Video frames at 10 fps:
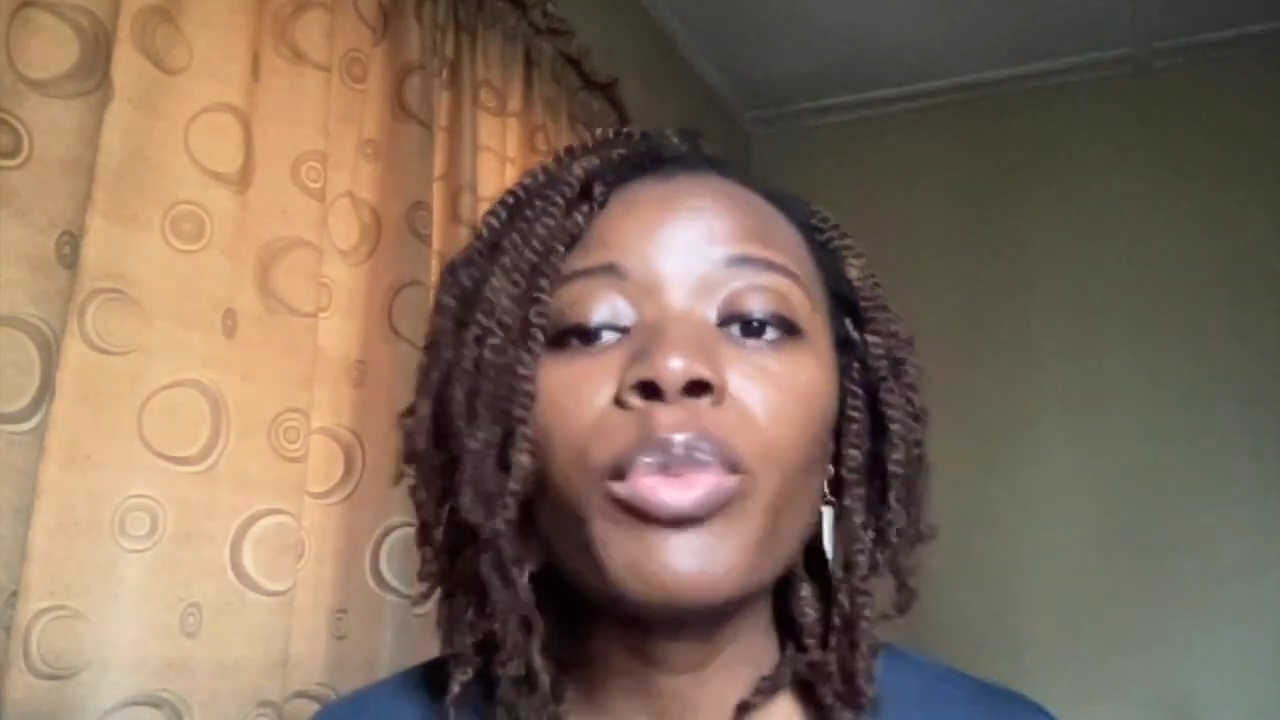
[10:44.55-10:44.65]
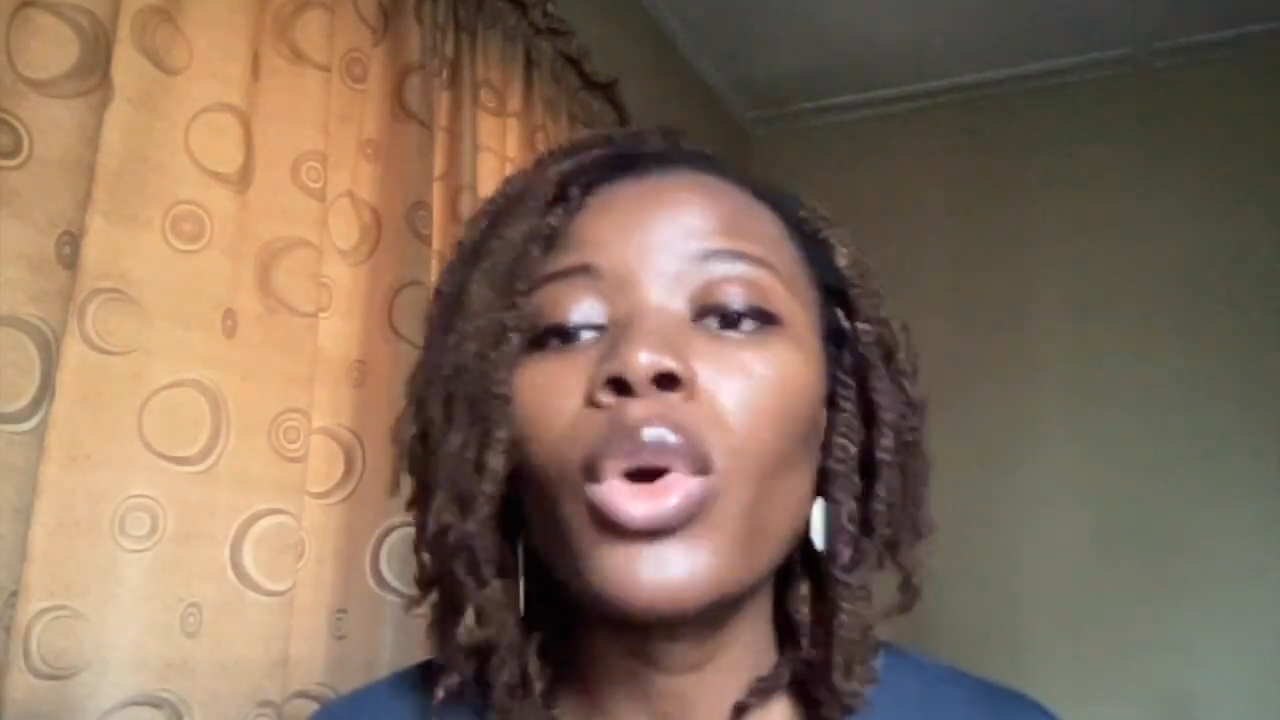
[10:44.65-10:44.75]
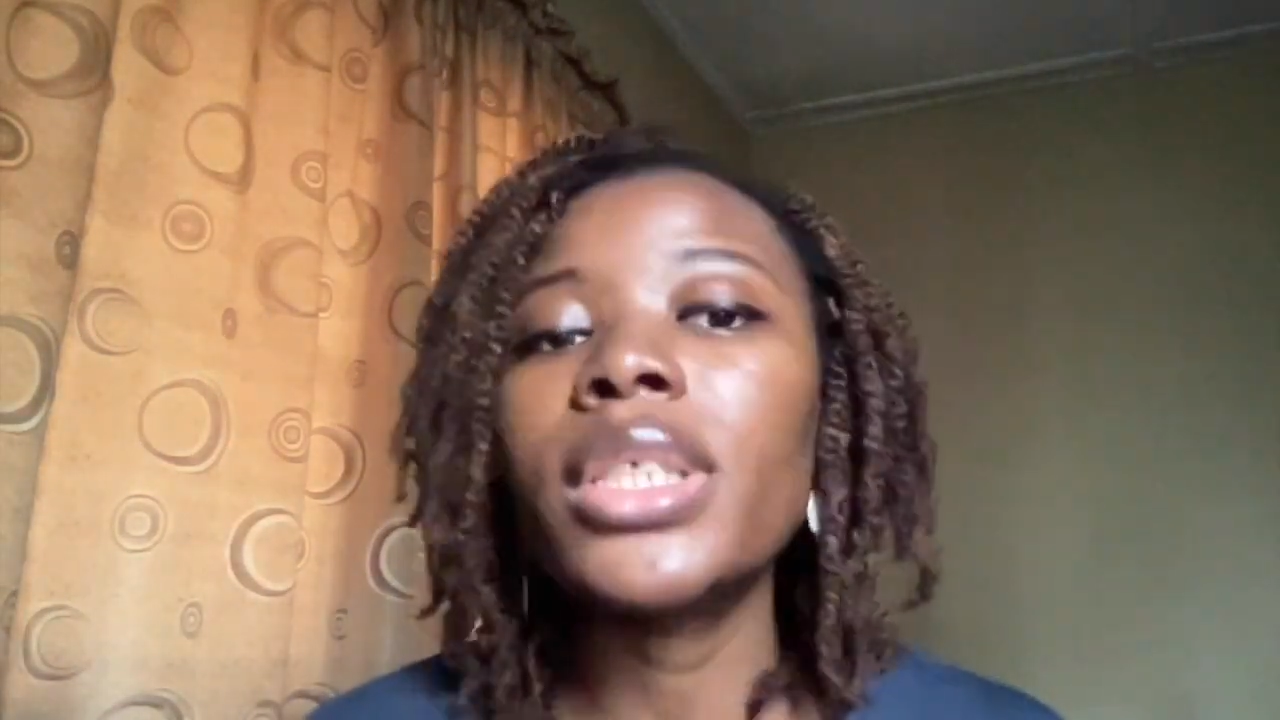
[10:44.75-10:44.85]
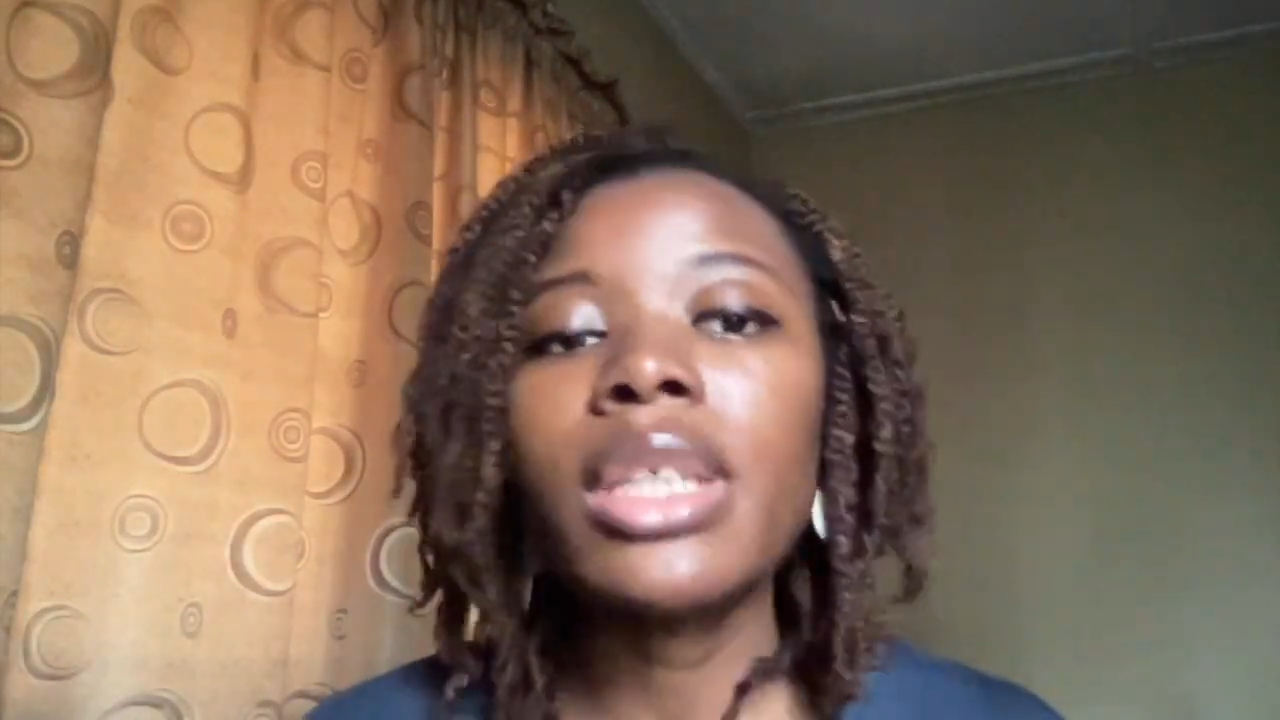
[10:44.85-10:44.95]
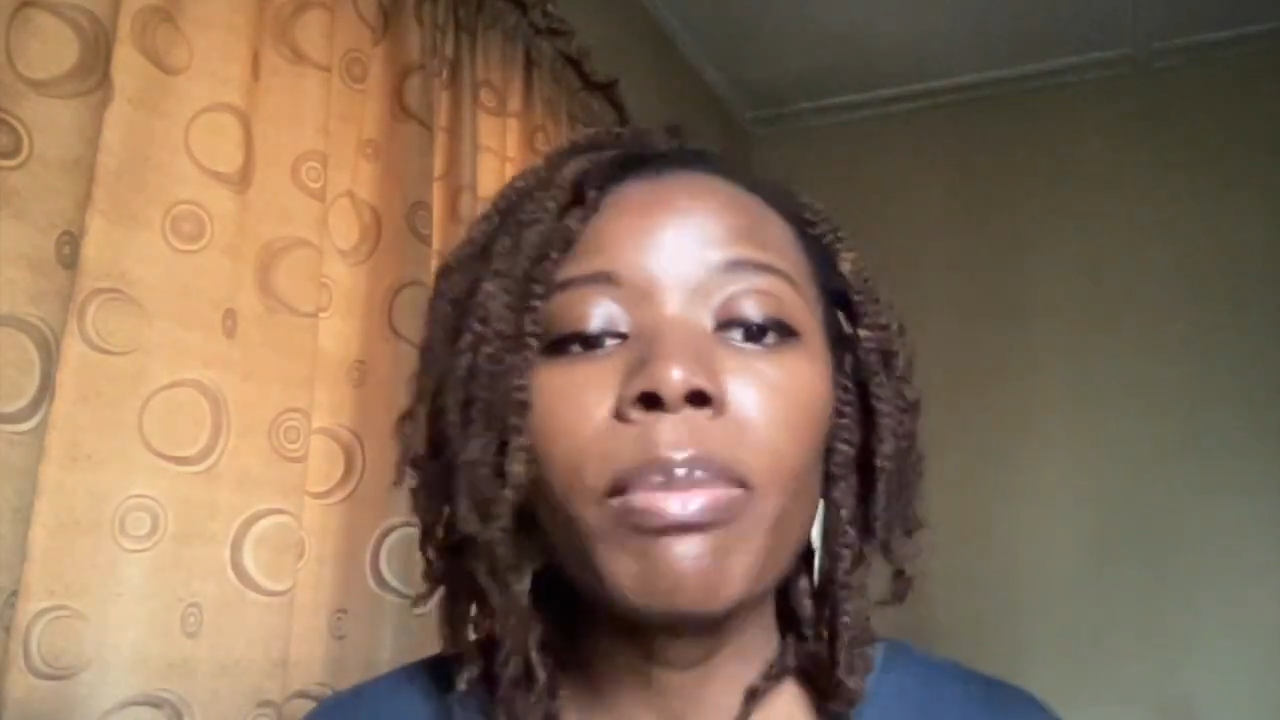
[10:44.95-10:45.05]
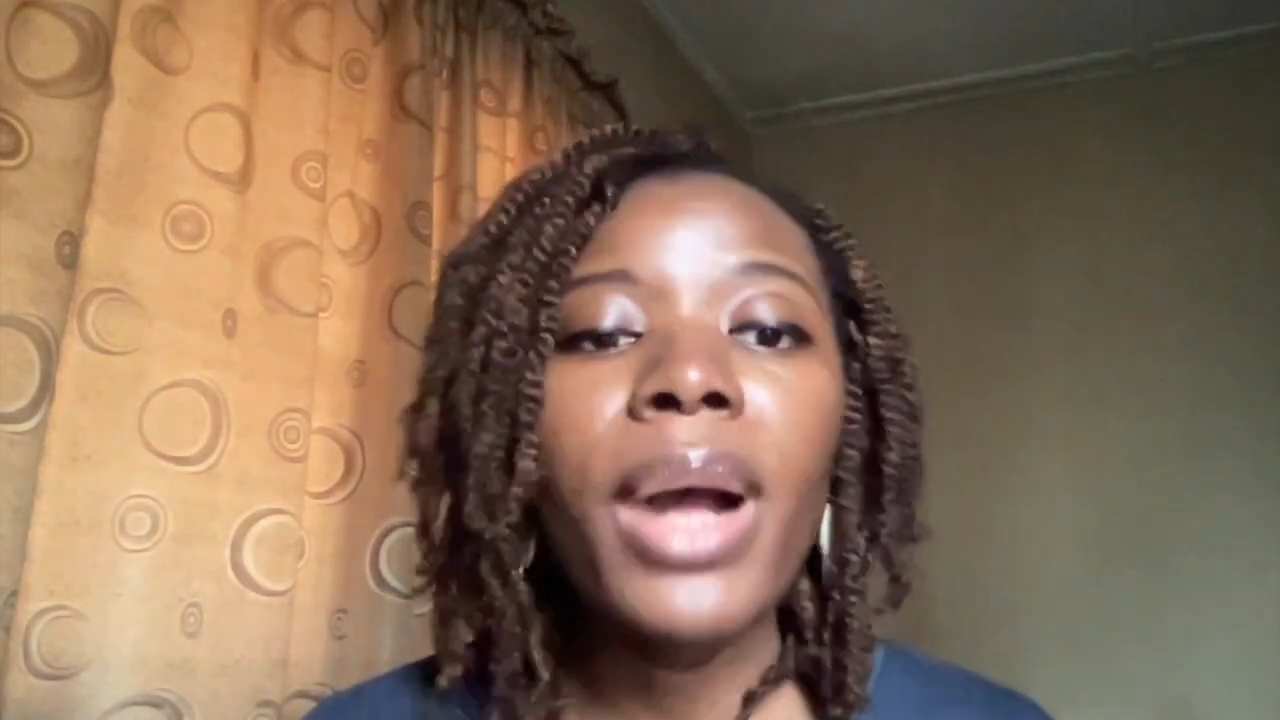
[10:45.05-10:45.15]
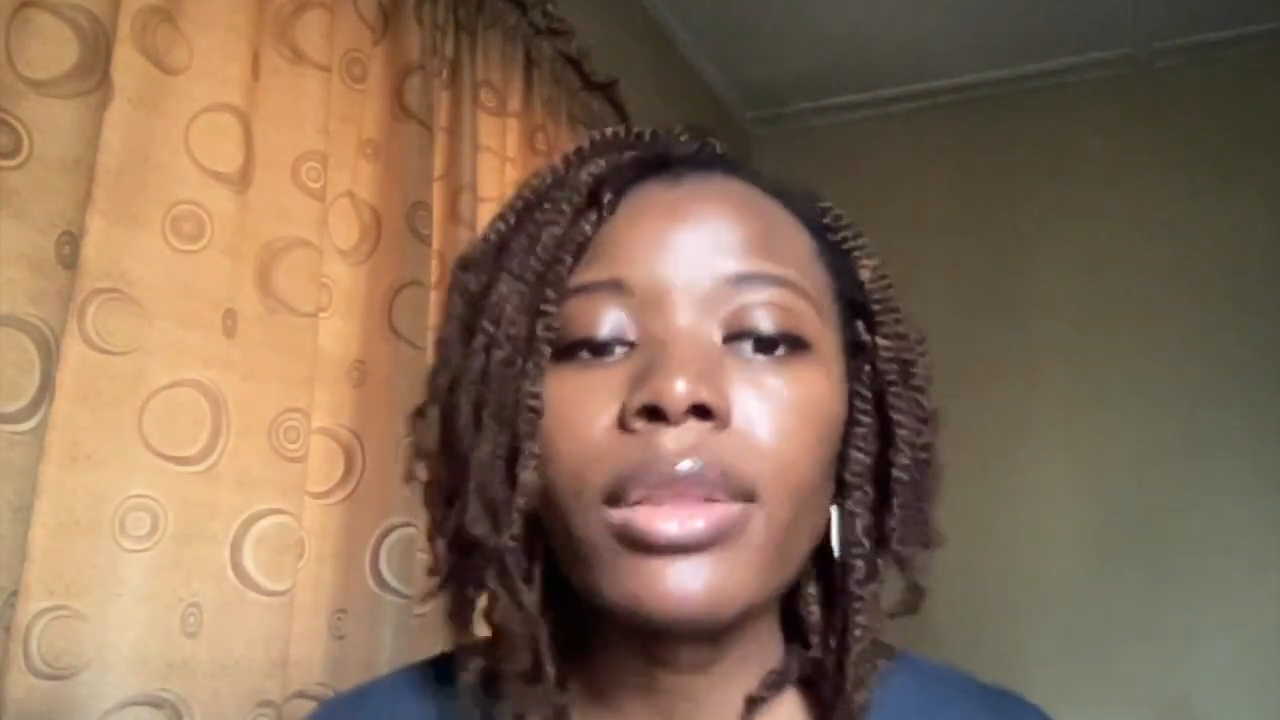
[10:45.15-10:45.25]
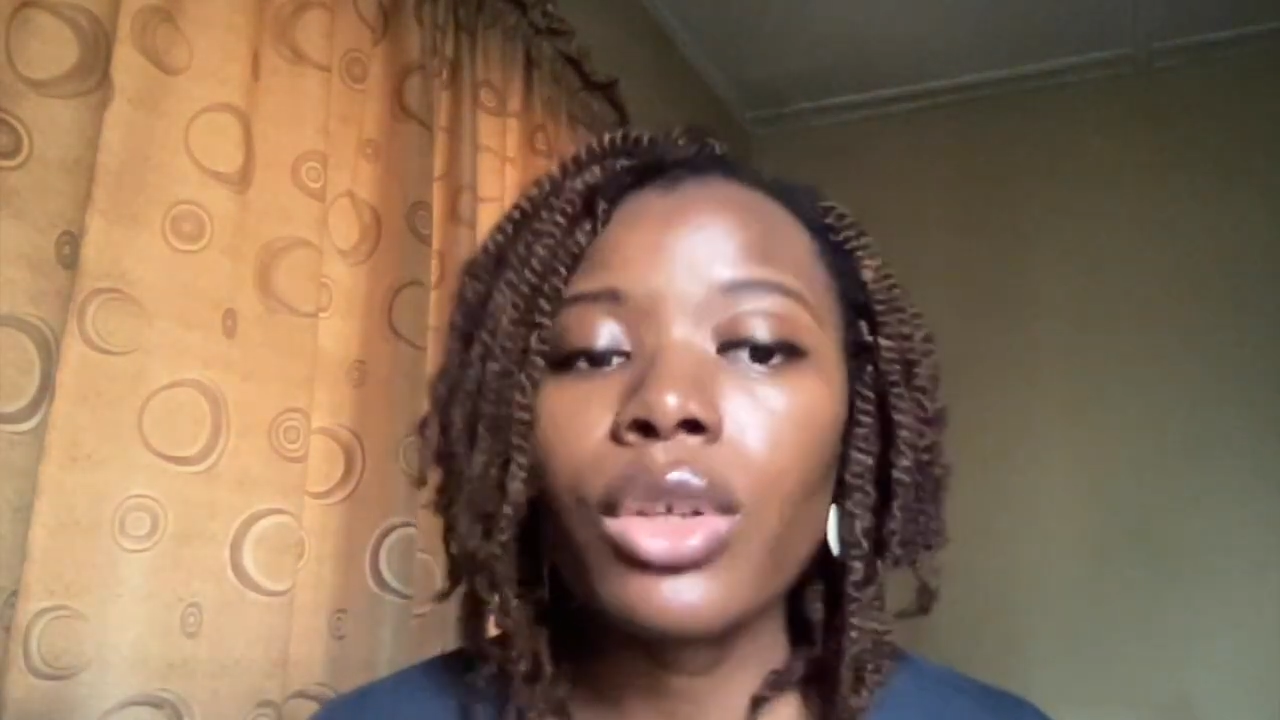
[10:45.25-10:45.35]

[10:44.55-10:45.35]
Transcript: points about